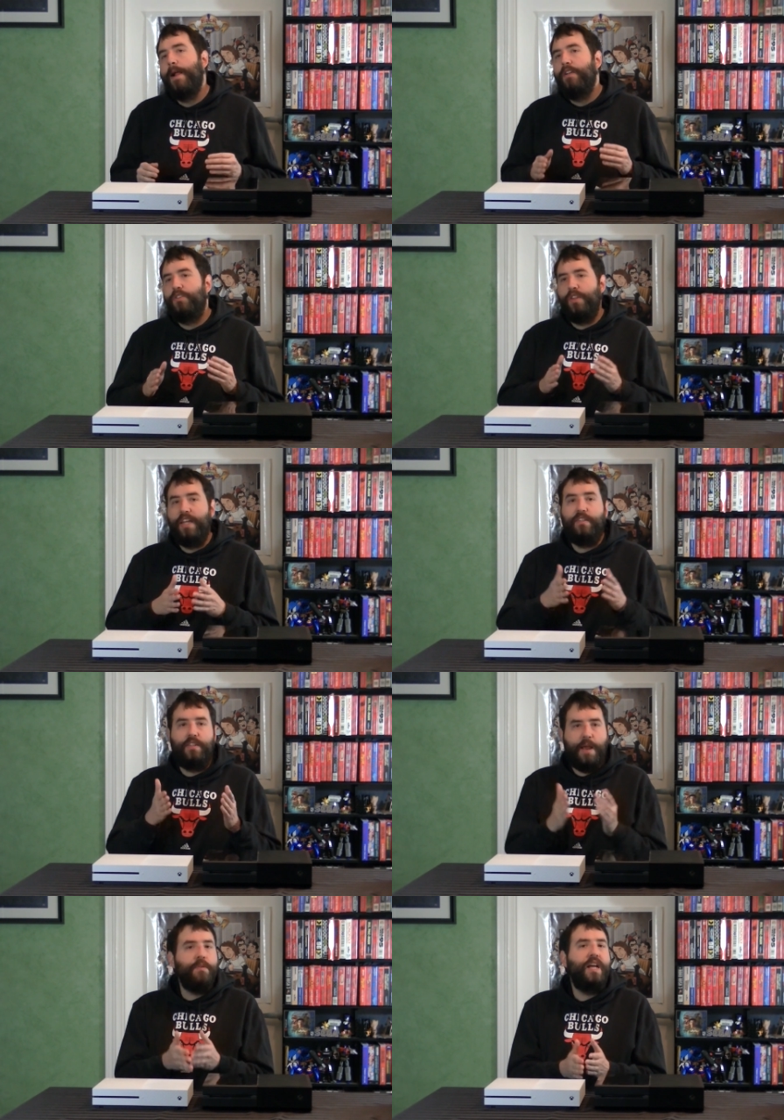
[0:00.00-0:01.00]
So
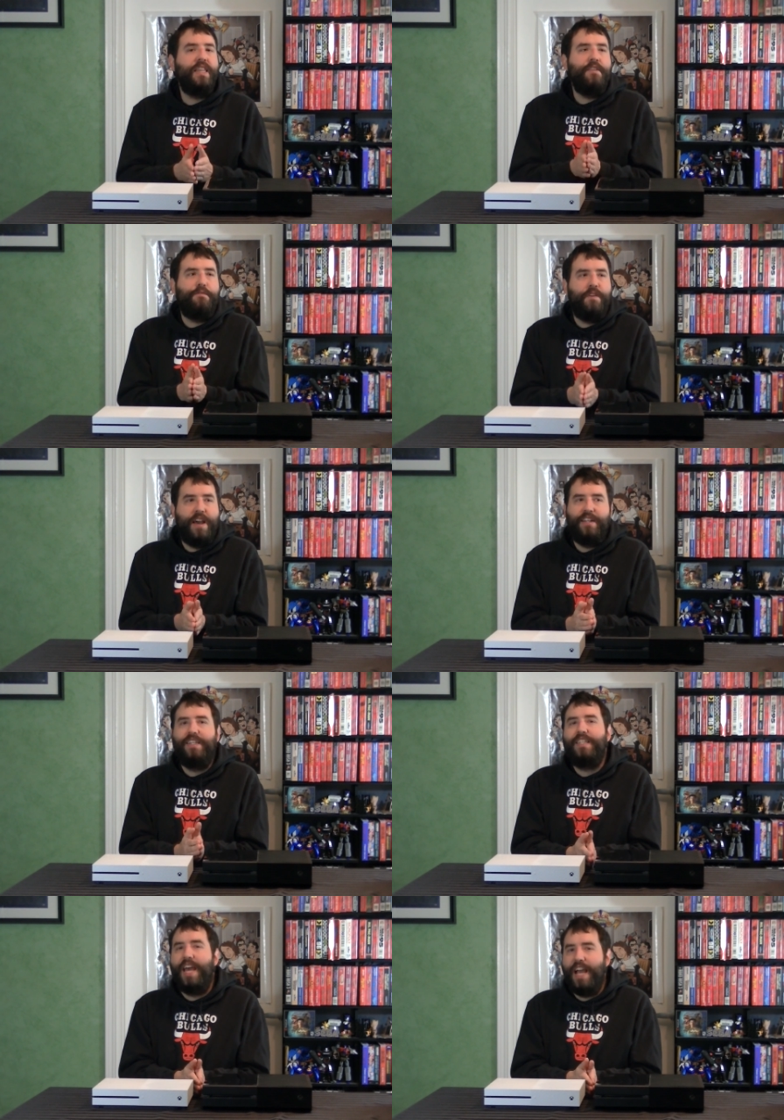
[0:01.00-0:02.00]
that's, I'm glad they
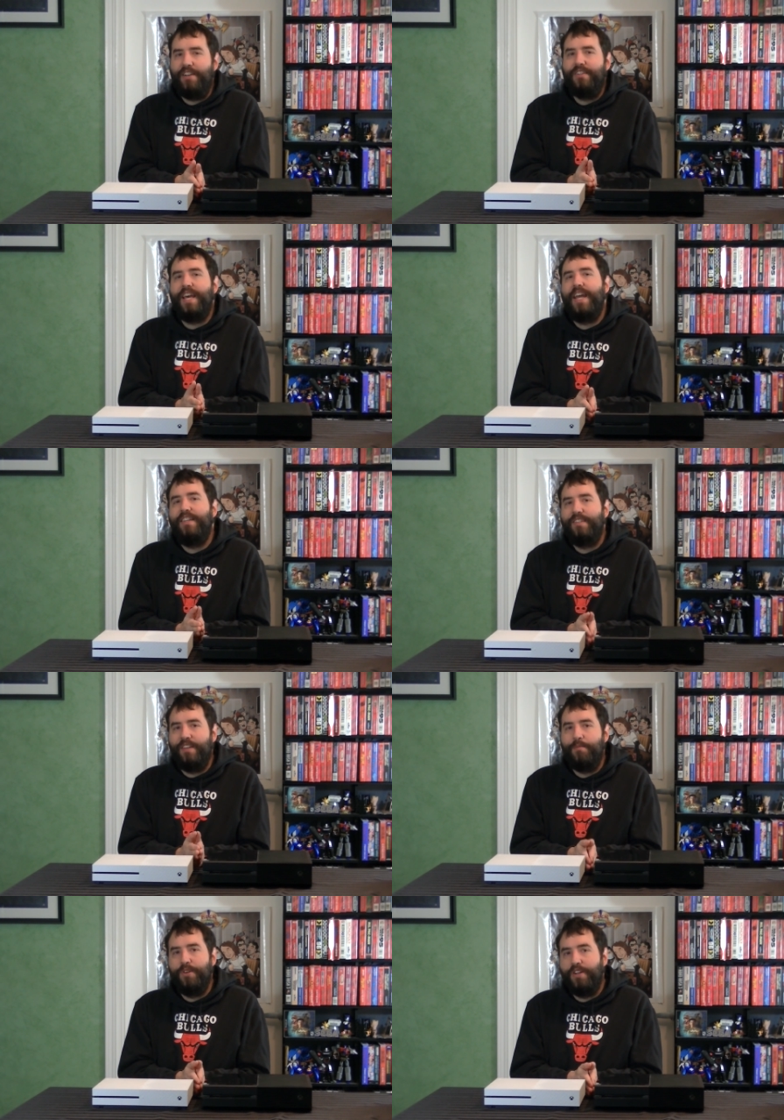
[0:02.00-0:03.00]
finally tackled that in
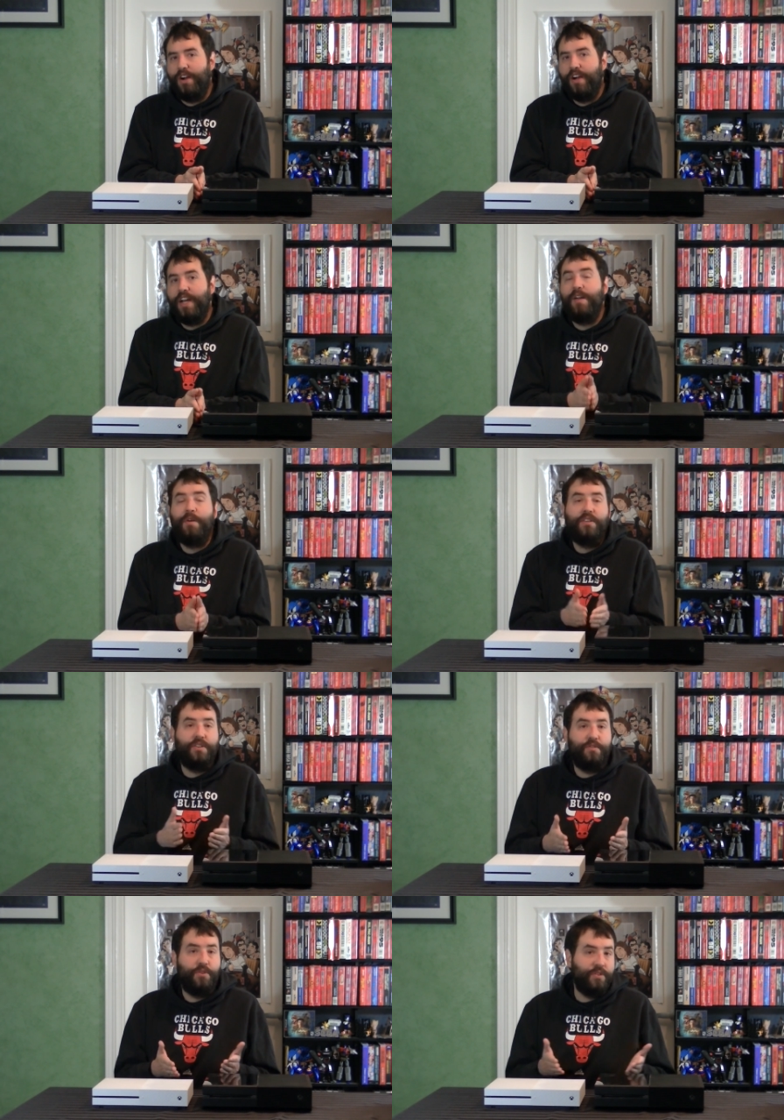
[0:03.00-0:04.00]
some regard. And I'm
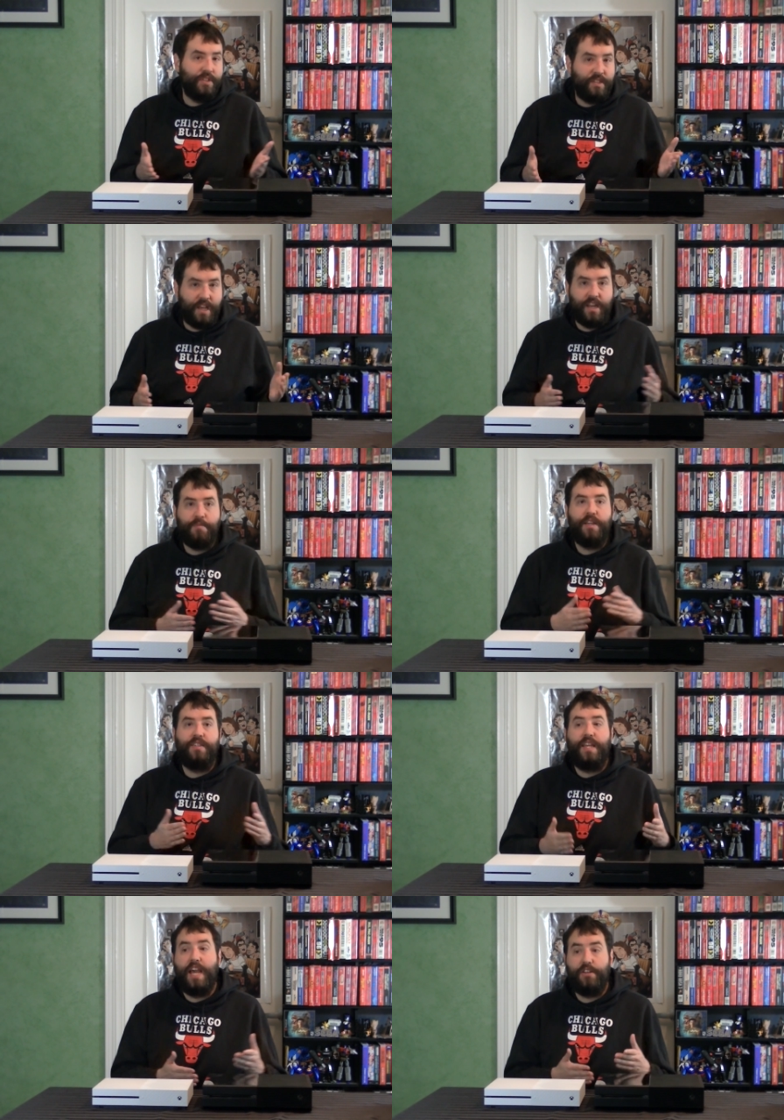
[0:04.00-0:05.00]
also, of course, excited because
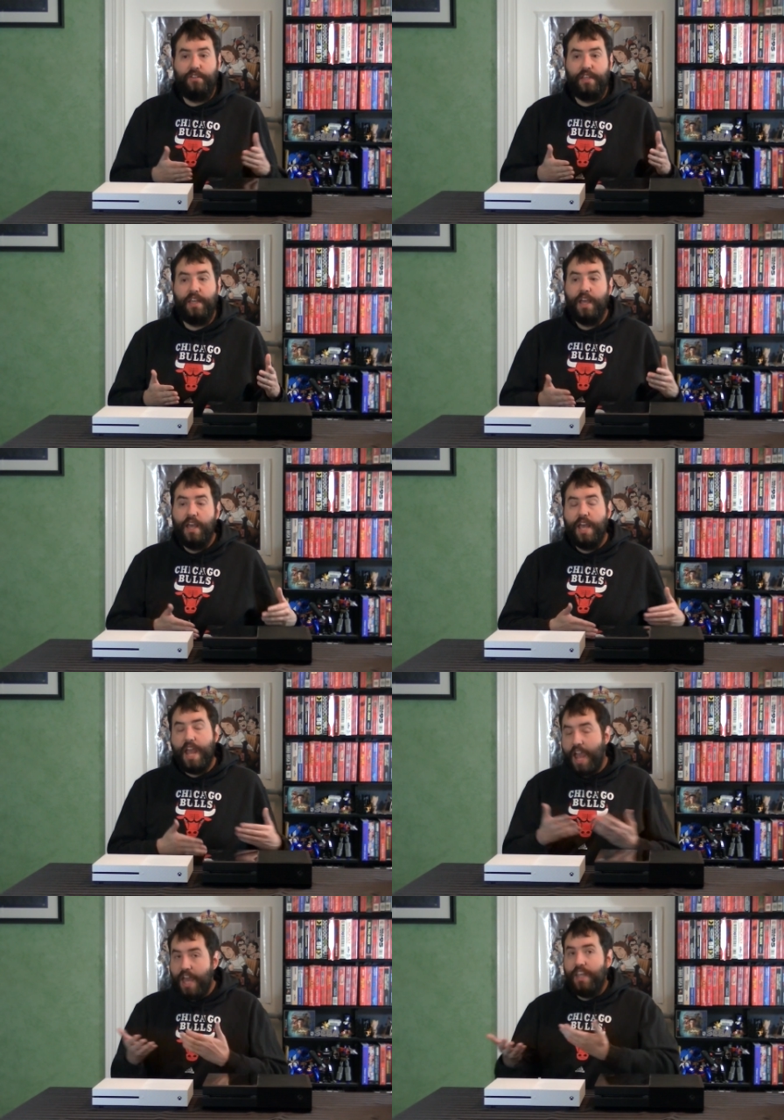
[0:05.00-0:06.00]
they actually
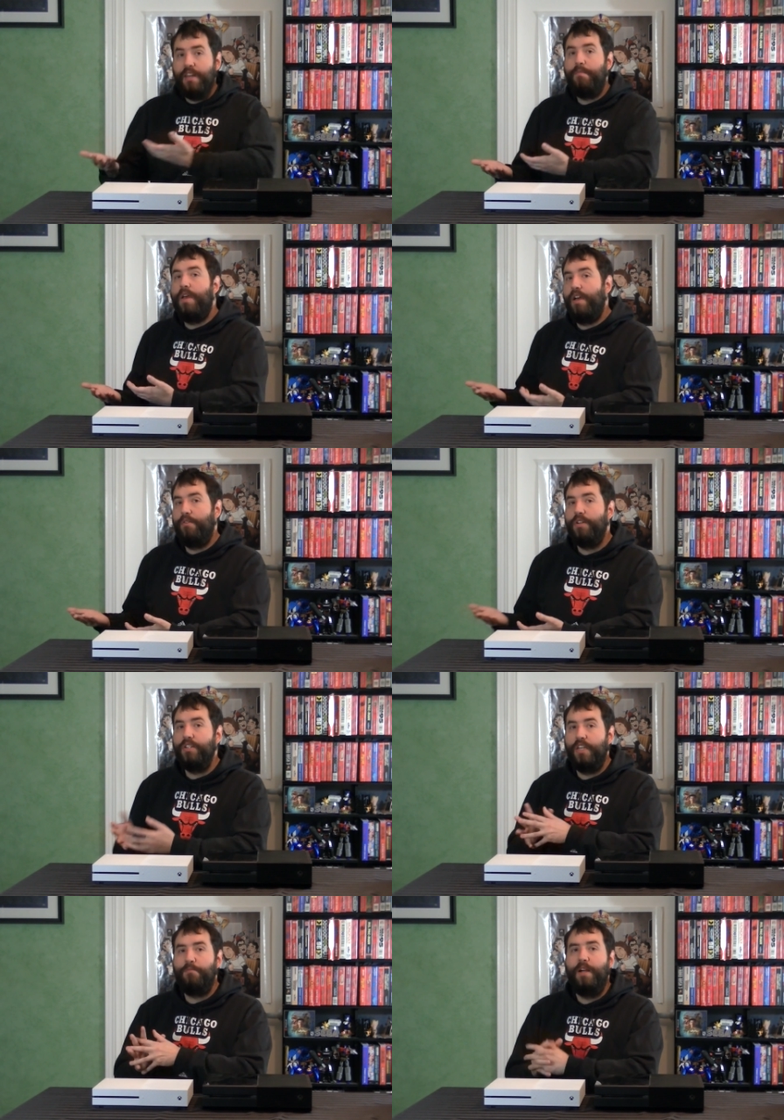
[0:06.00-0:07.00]
added
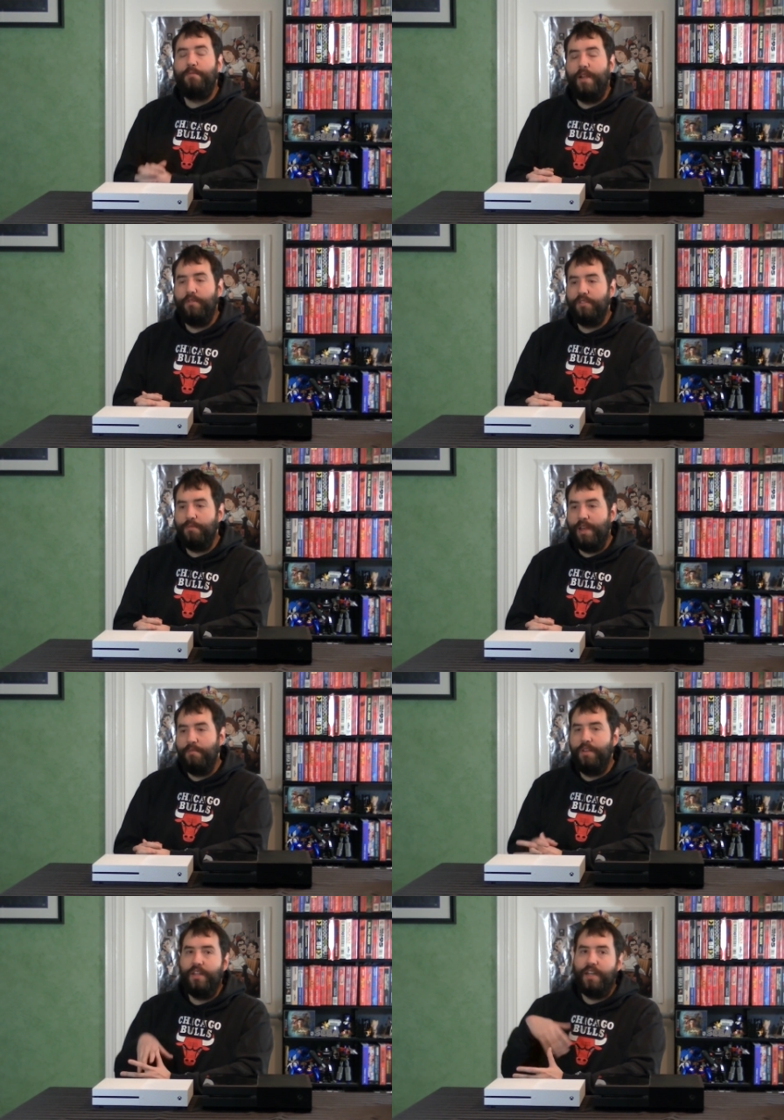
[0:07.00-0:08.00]
original Xbox backwards
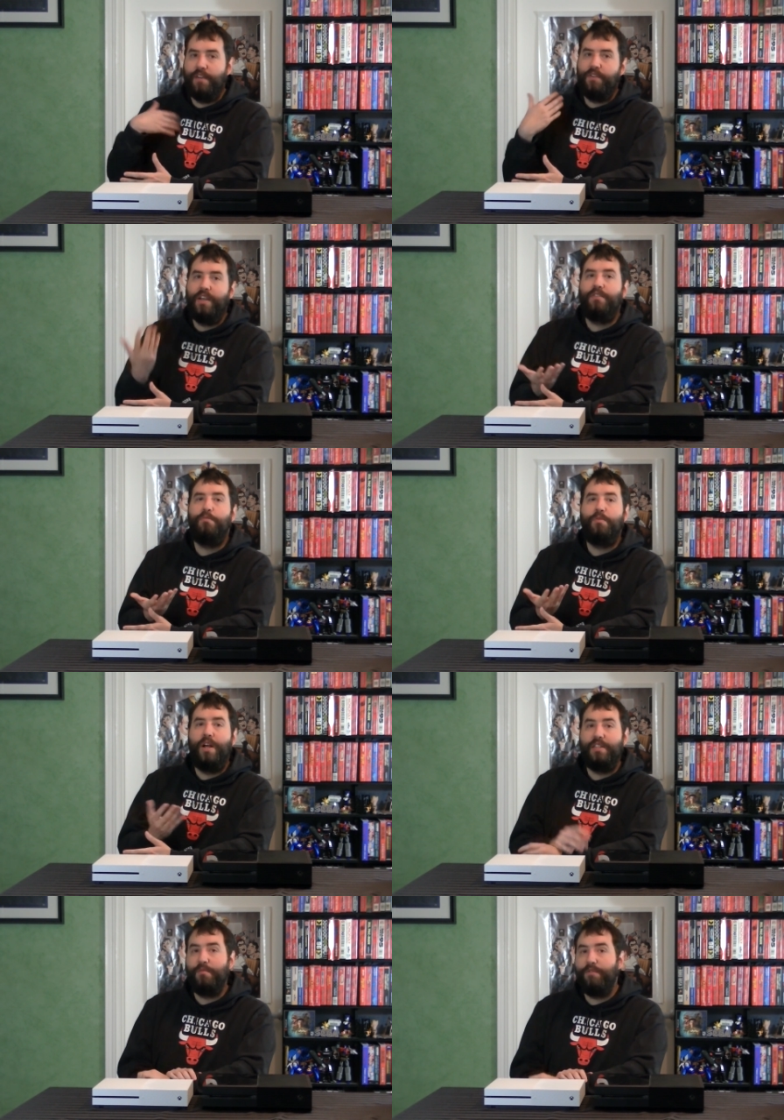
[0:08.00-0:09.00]
compatibility. Now, if you guys have been
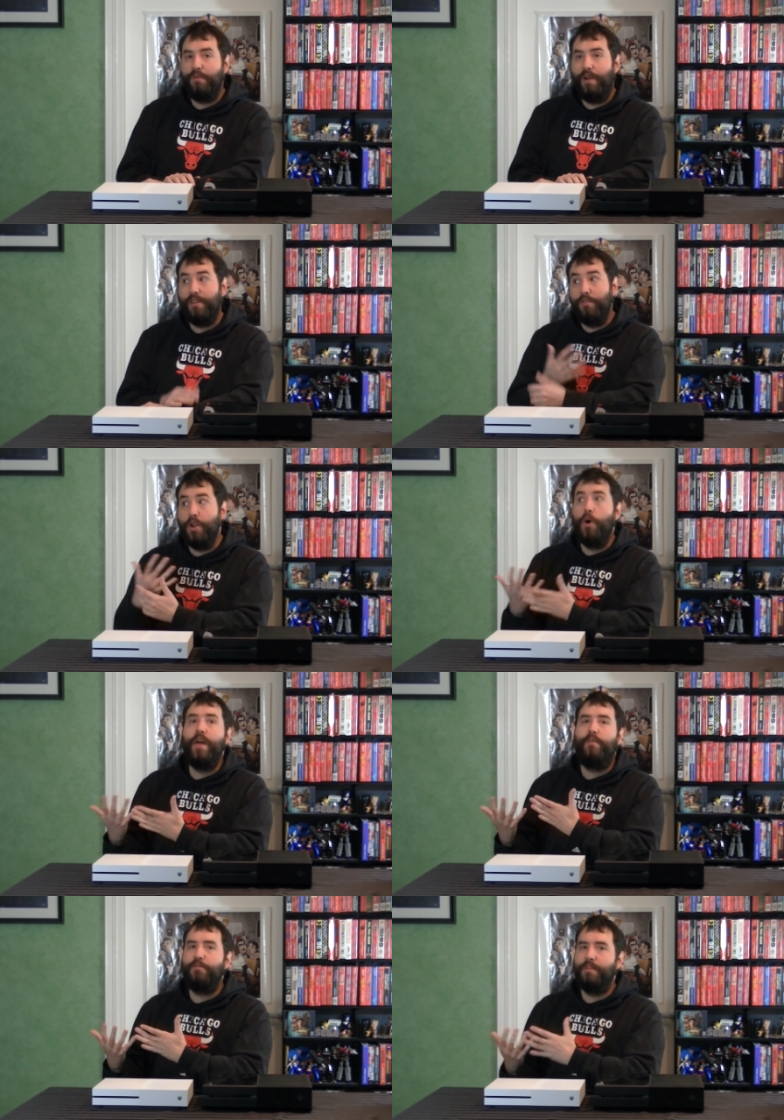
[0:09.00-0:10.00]
watching me for a while, you know
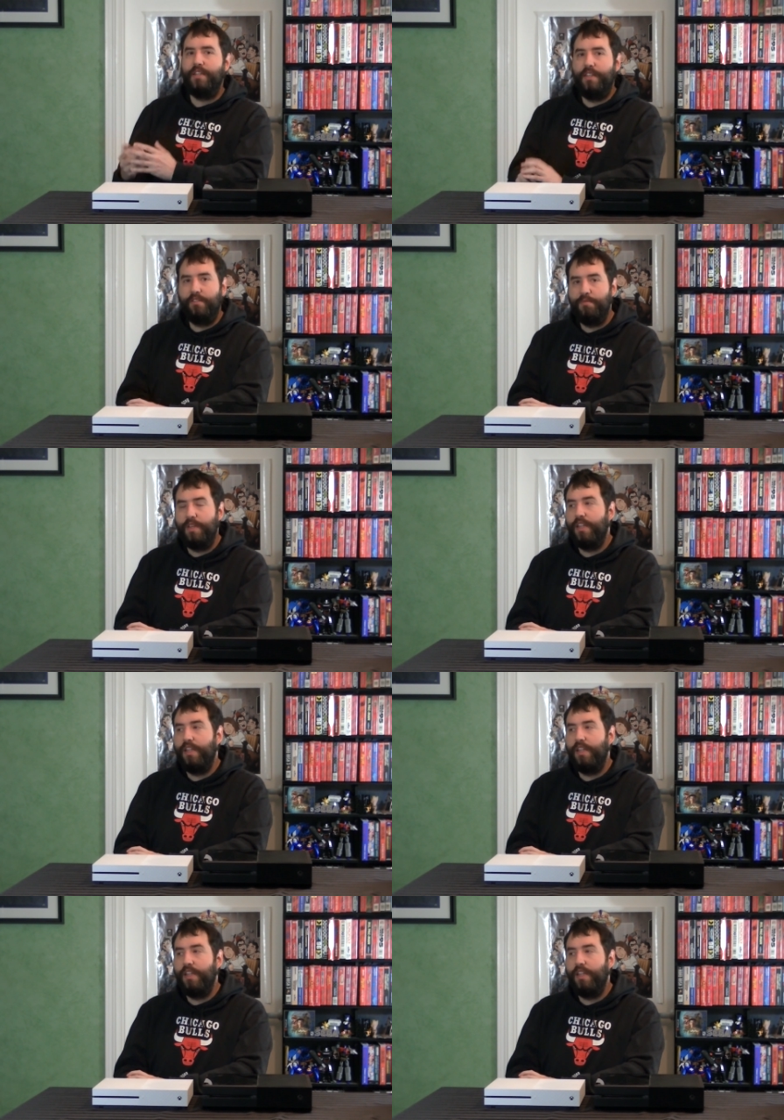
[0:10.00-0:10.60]
that was a big deal to me.